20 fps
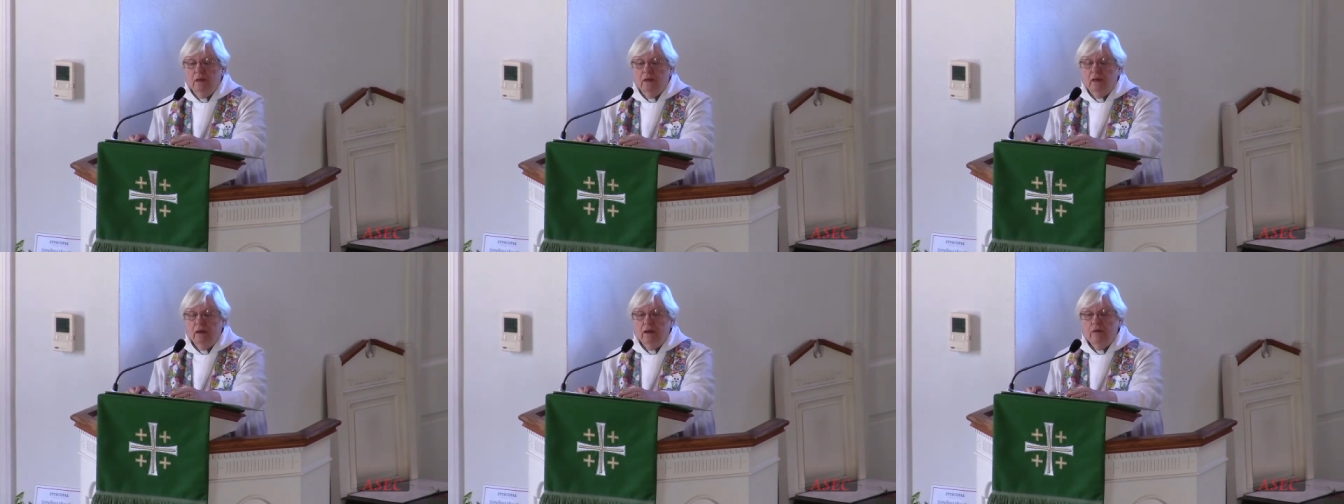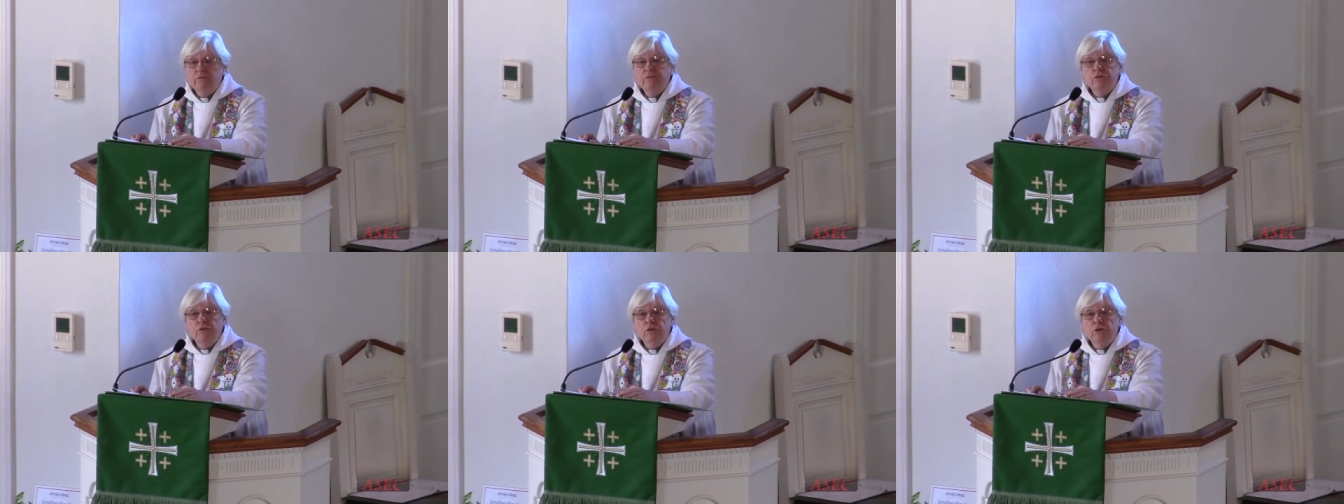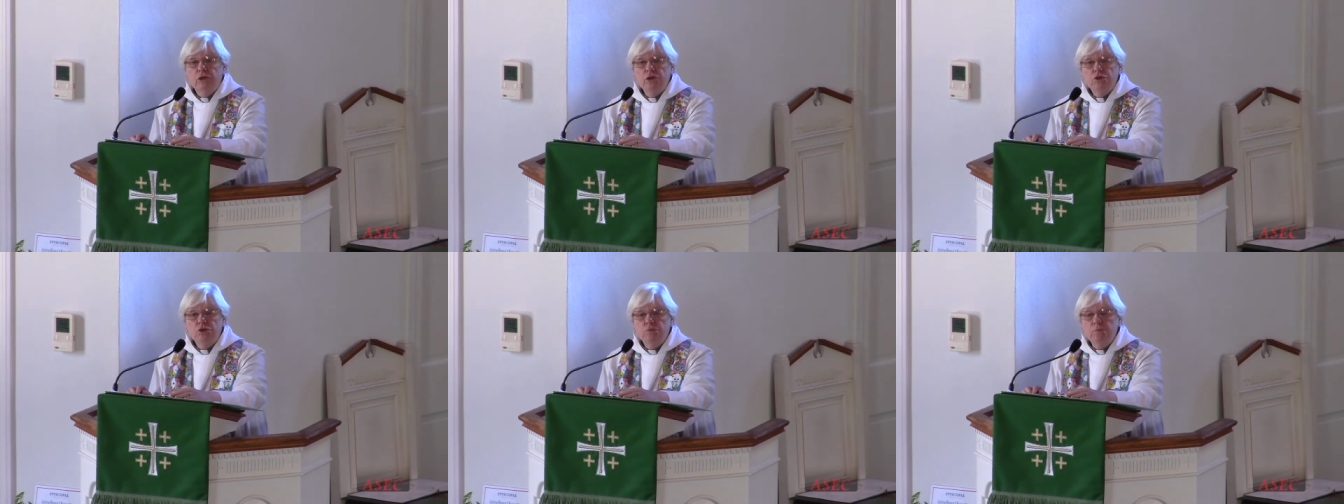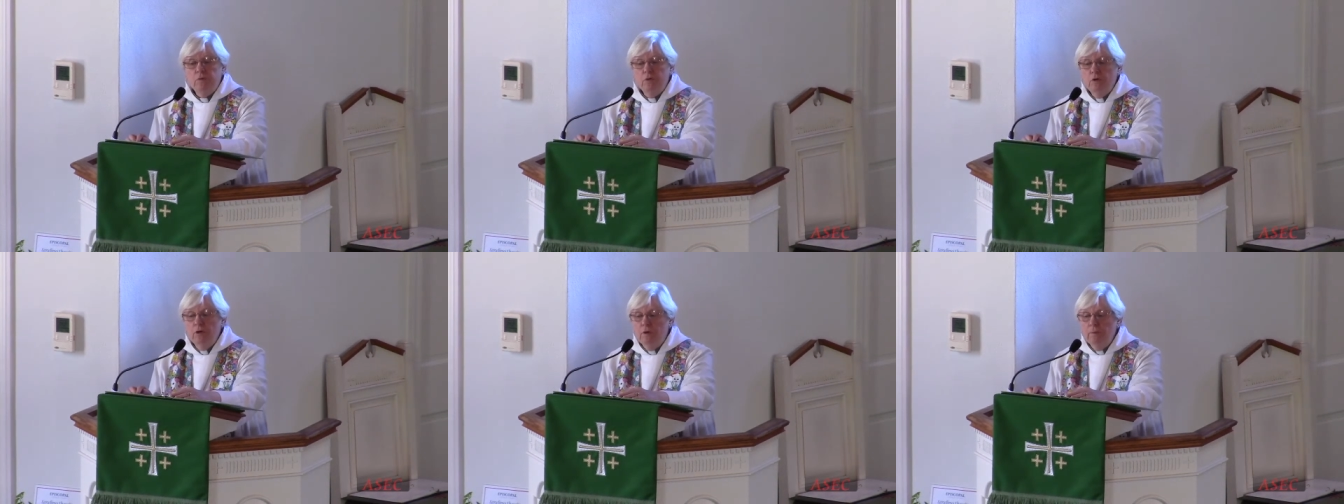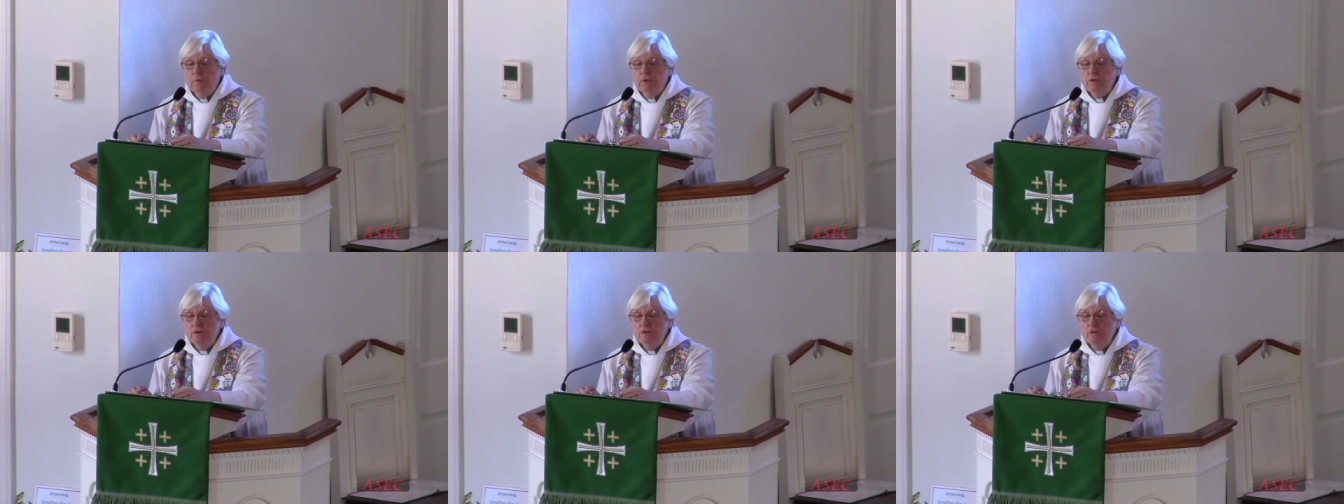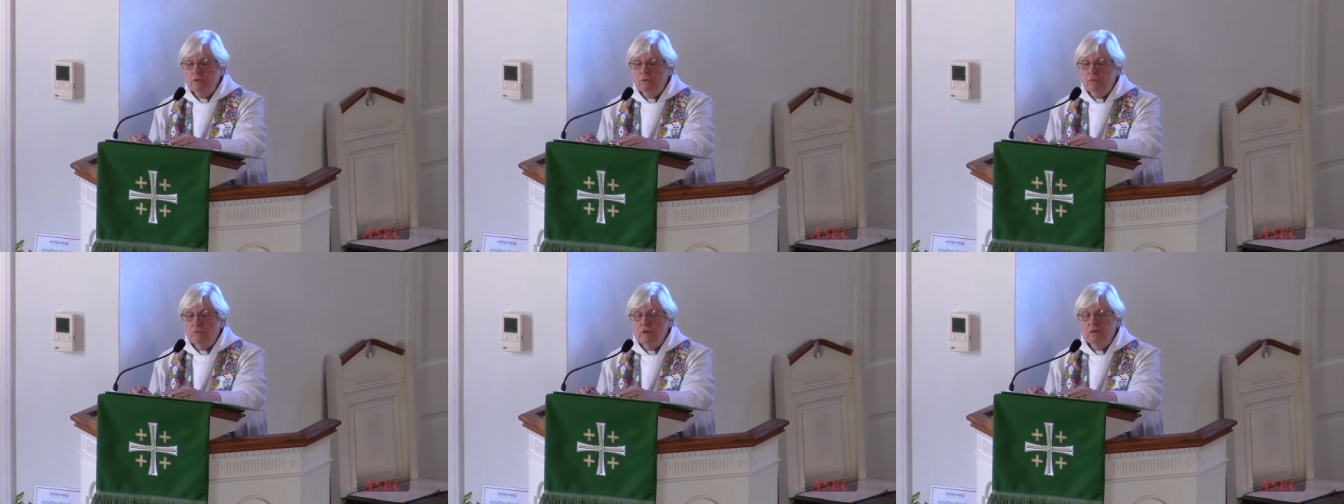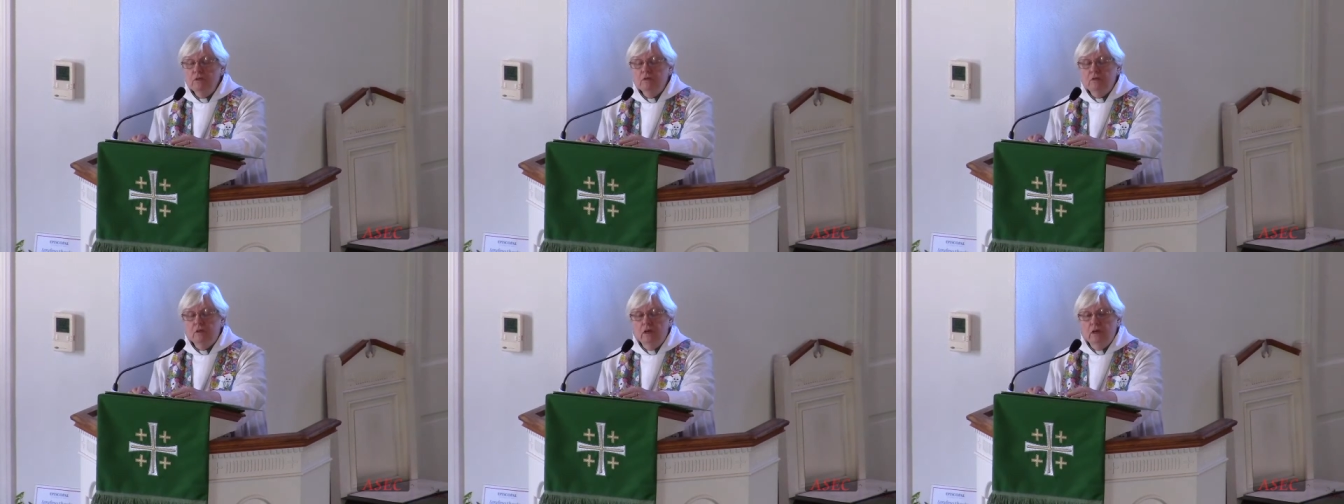After each promise, we
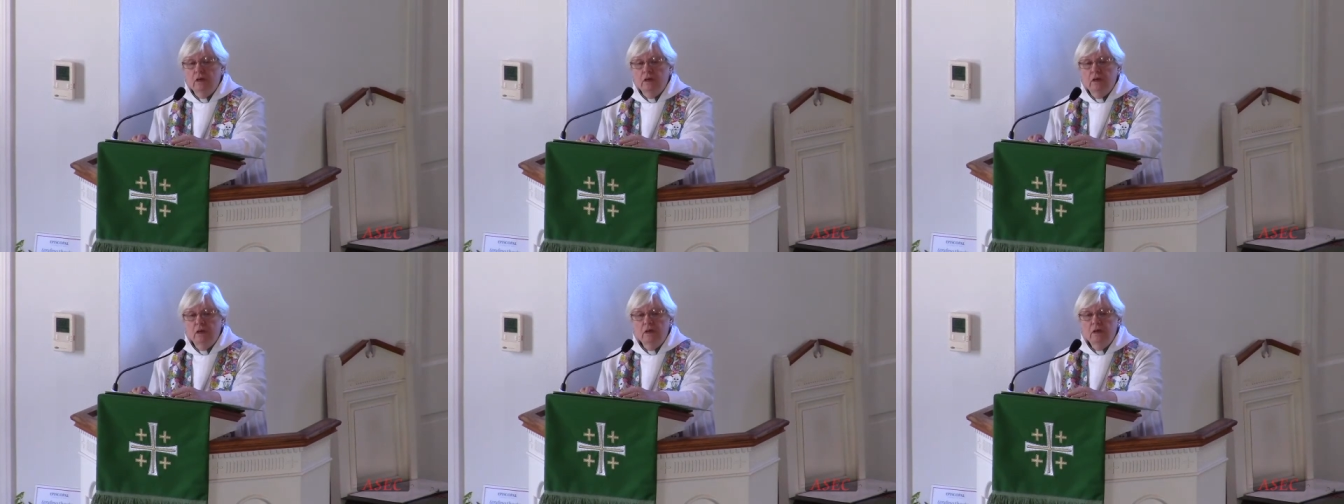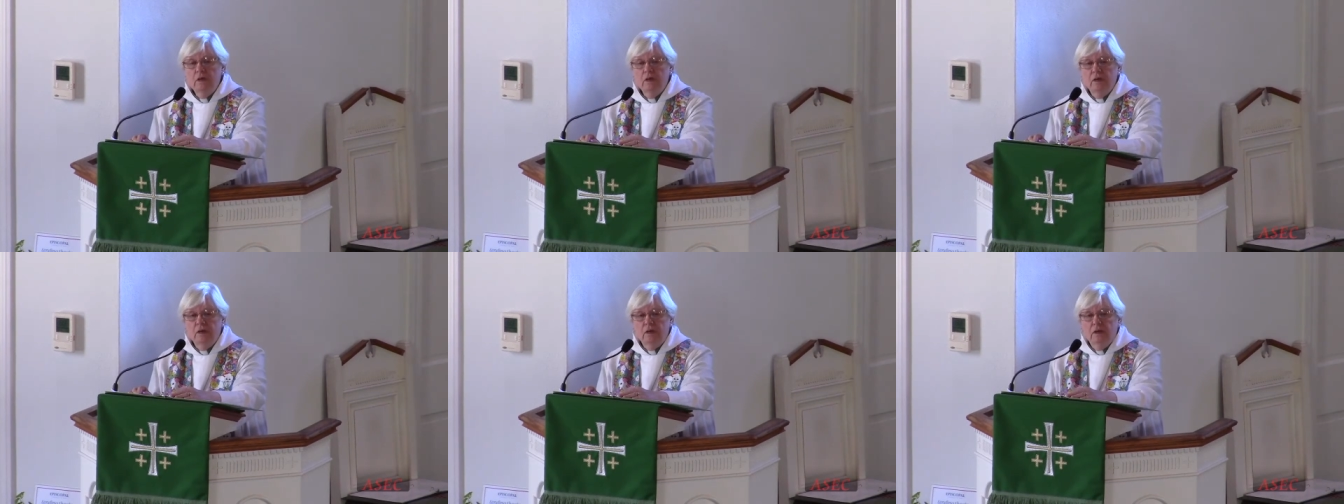say,